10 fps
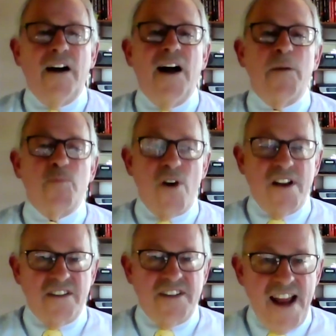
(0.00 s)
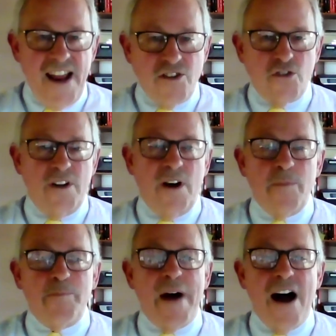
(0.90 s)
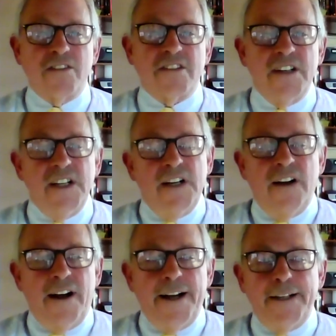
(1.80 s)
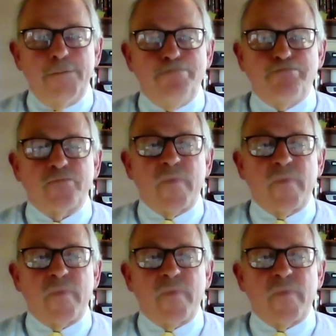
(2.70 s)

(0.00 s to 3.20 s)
uh, presentation about um,